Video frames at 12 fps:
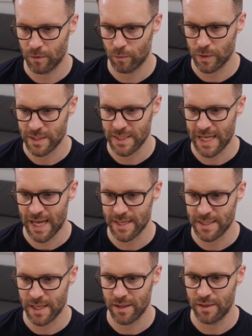We
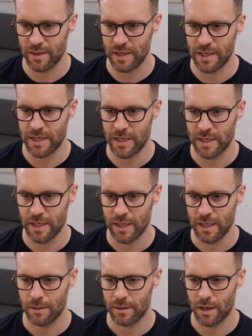set the
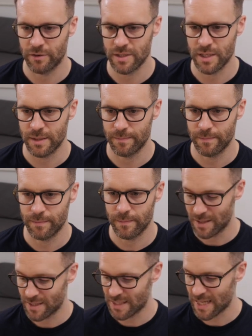currency
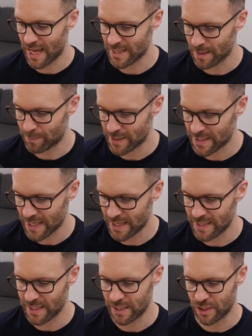set
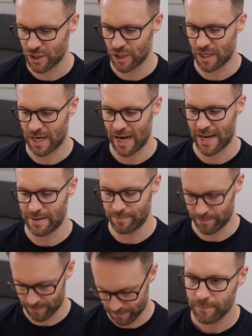percentage claim.
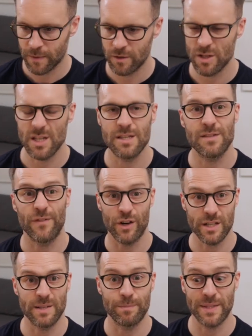So this is for us
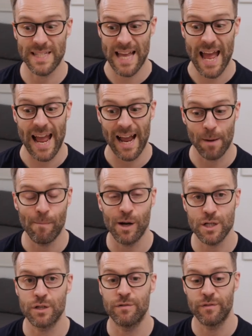to set how
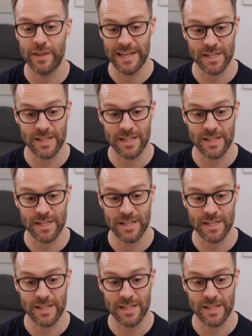much of the